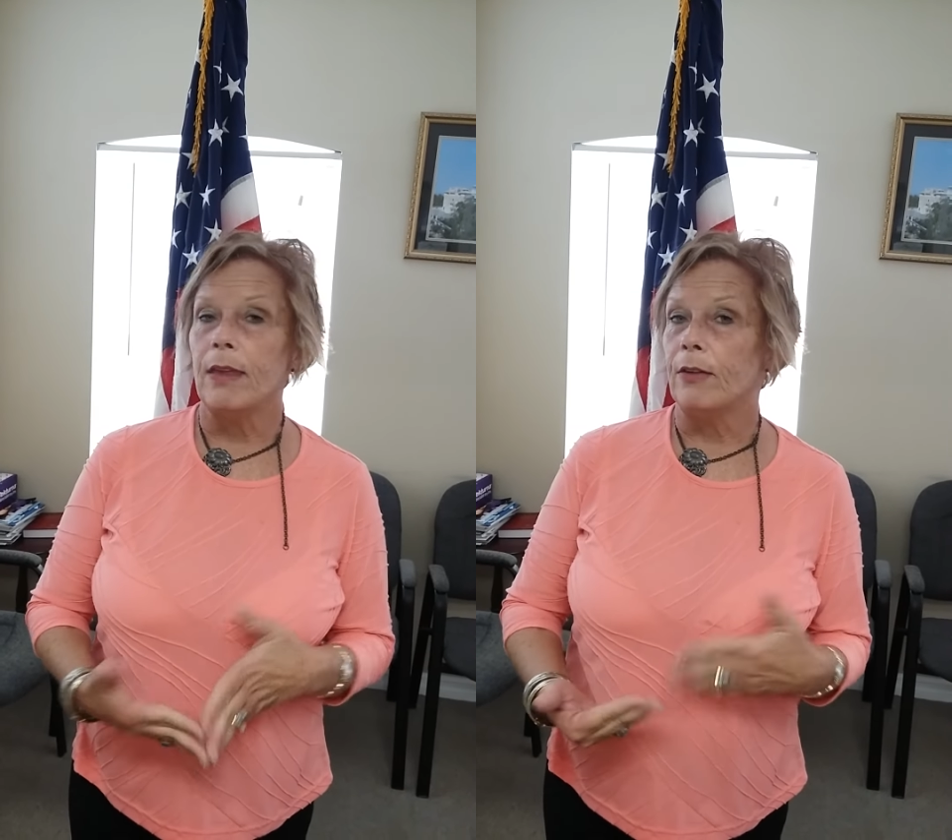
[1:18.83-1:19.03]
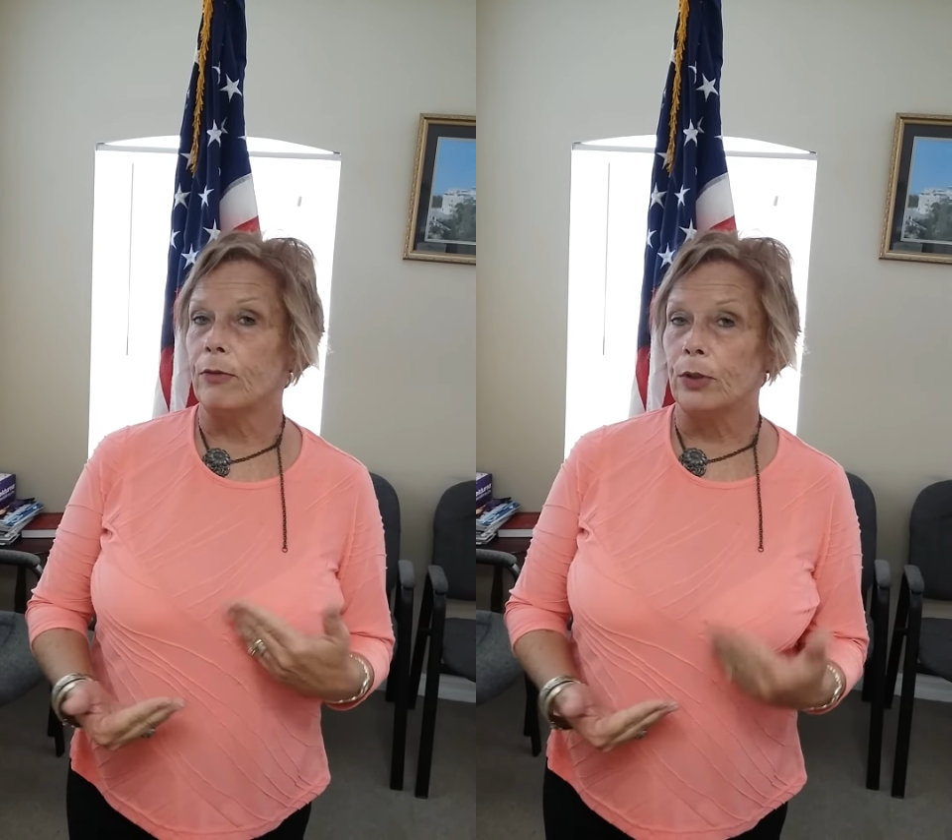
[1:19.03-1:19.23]

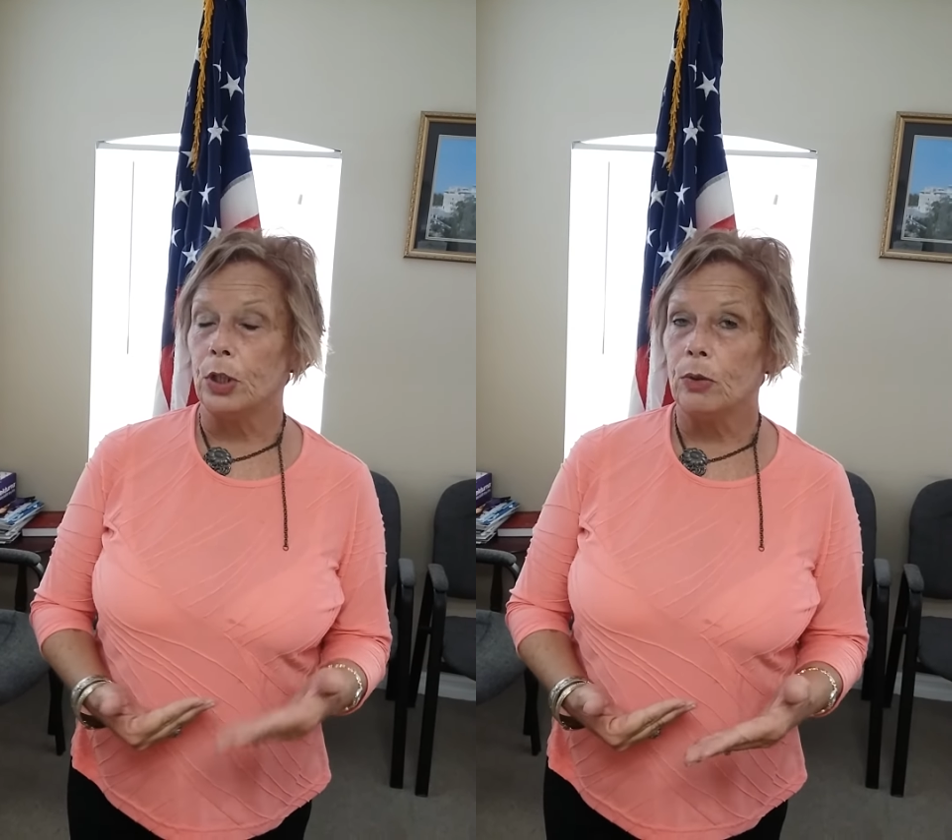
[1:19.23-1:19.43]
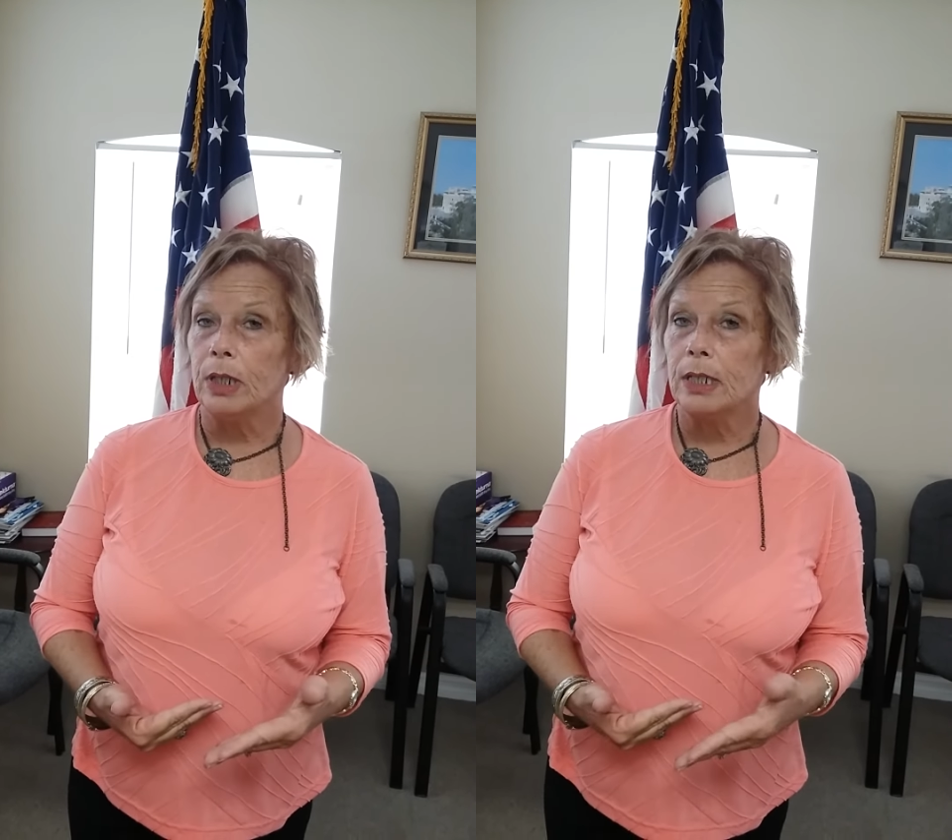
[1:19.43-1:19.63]
thing for
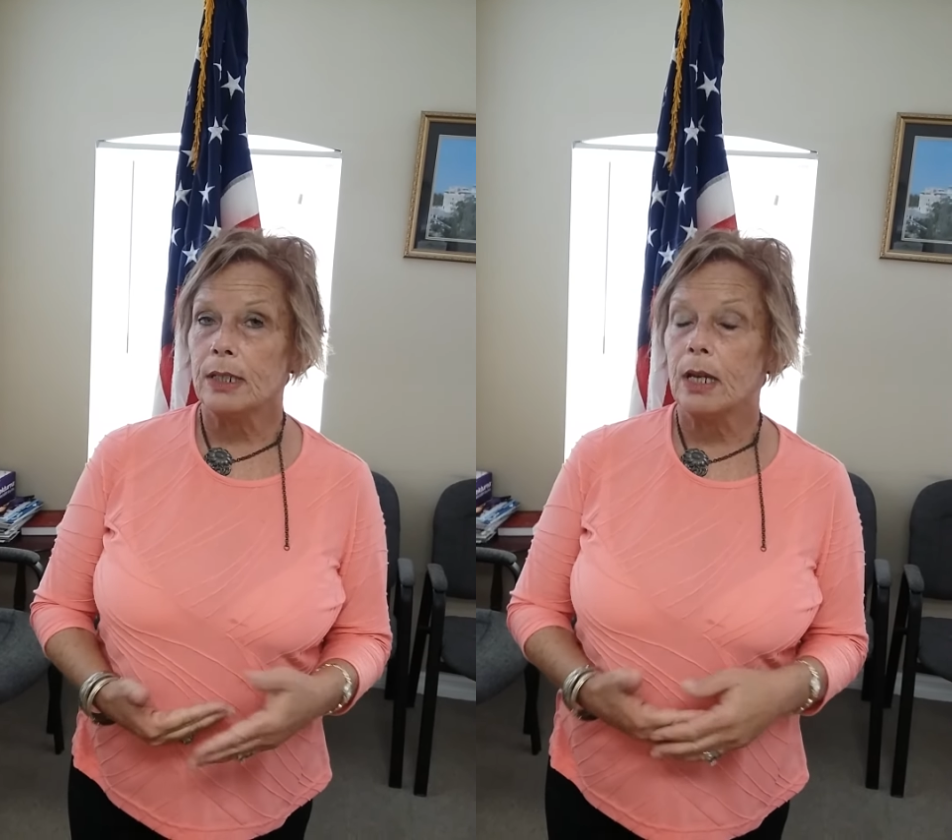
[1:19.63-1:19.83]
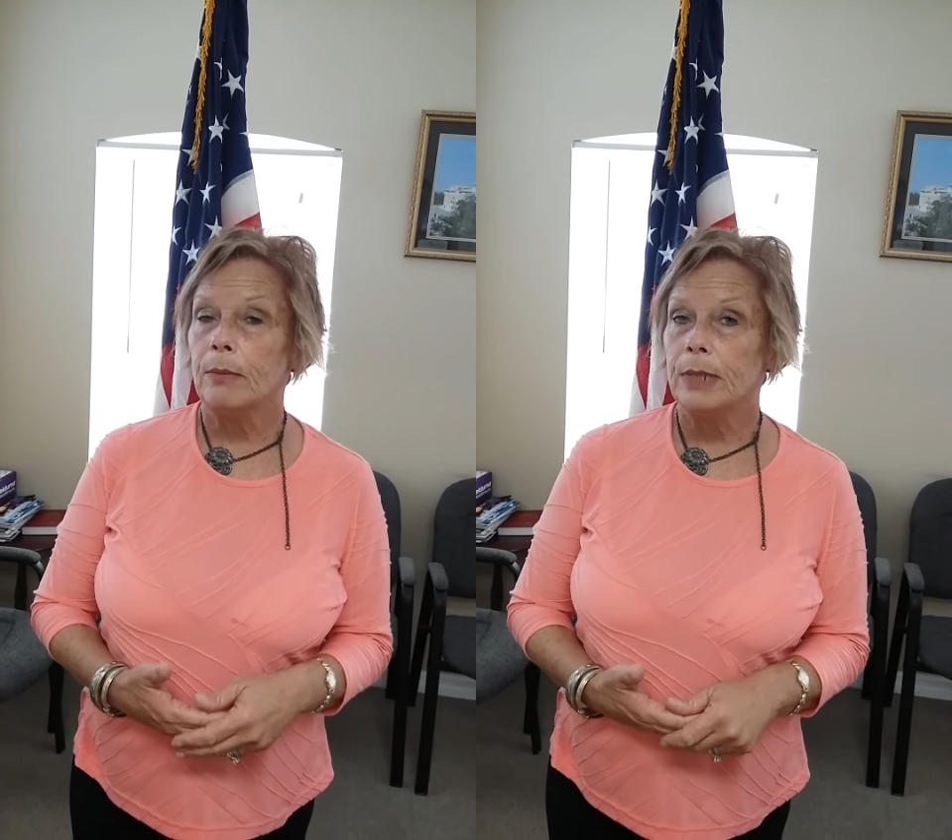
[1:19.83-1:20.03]
you
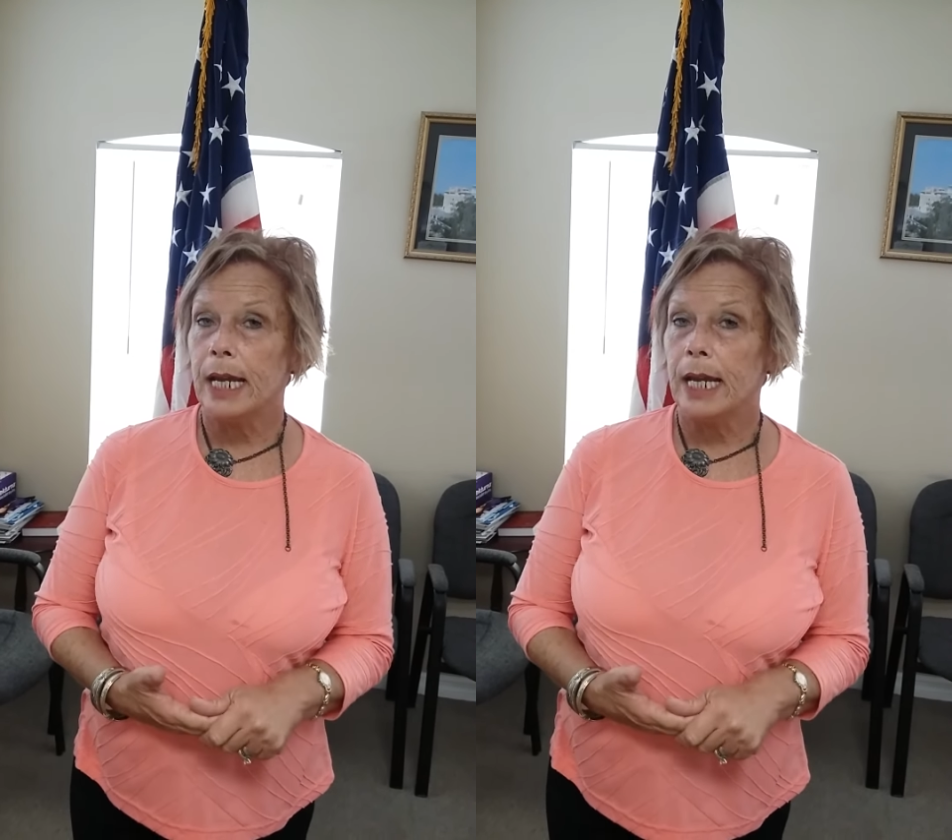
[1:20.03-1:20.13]
is come